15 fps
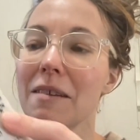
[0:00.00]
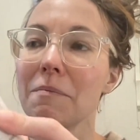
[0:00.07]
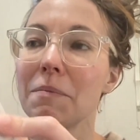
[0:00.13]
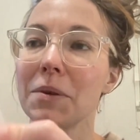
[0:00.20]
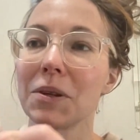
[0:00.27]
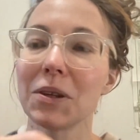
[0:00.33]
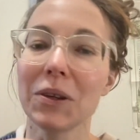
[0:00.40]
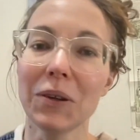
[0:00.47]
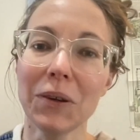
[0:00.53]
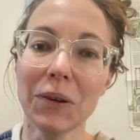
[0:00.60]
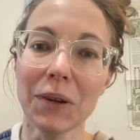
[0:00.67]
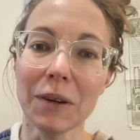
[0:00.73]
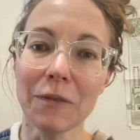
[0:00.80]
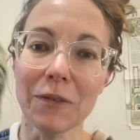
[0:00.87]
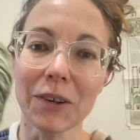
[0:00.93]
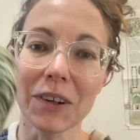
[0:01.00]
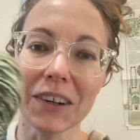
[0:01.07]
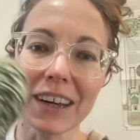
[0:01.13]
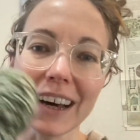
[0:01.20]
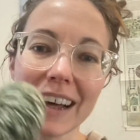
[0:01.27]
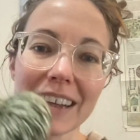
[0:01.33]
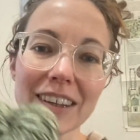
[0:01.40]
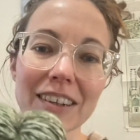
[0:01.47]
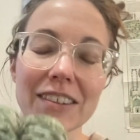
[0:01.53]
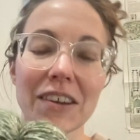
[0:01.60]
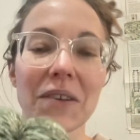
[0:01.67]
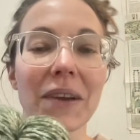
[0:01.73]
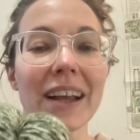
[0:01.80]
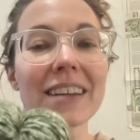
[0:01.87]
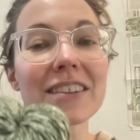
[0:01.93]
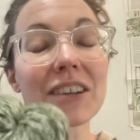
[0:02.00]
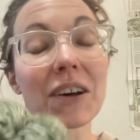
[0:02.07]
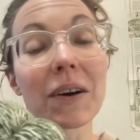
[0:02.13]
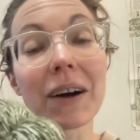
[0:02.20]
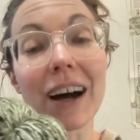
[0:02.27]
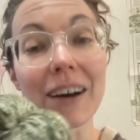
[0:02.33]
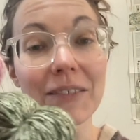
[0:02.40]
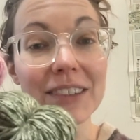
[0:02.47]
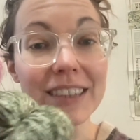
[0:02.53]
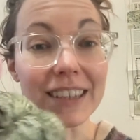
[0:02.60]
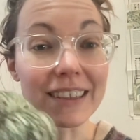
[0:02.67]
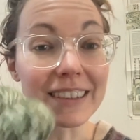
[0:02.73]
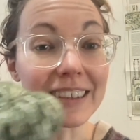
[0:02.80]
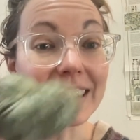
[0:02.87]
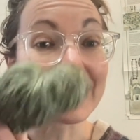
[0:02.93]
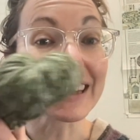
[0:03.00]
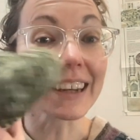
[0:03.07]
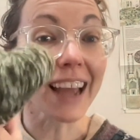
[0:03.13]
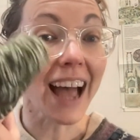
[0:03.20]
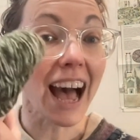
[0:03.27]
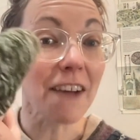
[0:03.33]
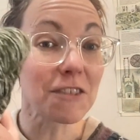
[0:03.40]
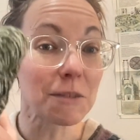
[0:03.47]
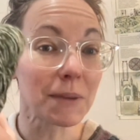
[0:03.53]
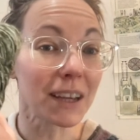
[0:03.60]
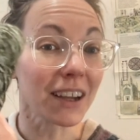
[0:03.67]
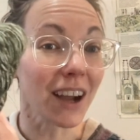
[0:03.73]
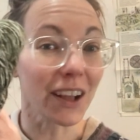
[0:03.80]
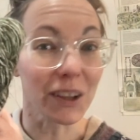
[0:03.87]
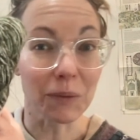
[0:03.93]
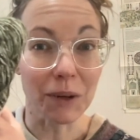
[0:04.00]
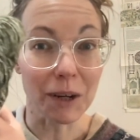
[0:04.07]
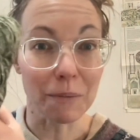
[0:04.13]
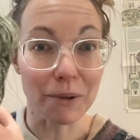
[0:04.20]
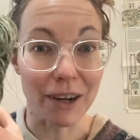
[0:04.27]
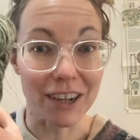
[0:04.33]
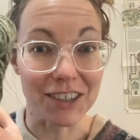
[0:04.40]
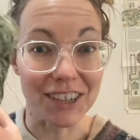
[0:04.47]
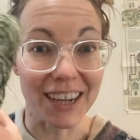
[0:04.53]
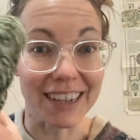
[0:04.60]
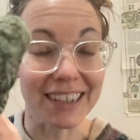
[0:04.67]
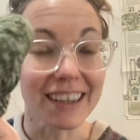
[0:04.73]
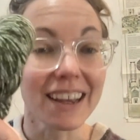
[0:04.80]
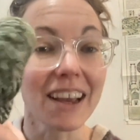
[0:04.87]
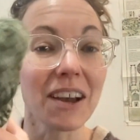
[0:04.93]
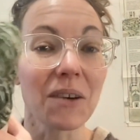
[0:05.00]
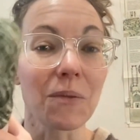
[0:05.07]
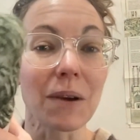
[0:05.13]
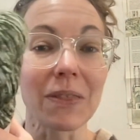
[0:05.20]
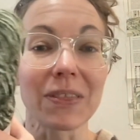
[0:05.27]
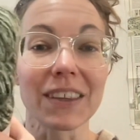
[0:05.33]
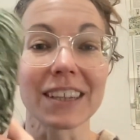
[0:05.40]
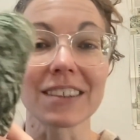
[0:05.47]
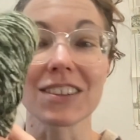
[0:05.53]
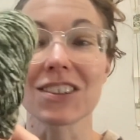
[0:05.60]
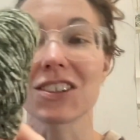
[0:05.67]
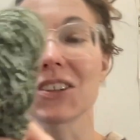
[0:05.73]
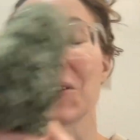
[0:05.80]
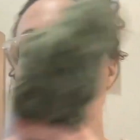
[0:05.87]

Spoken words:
Beautiful colors. Okay, so obviously this is going to have to be a color work project with these two.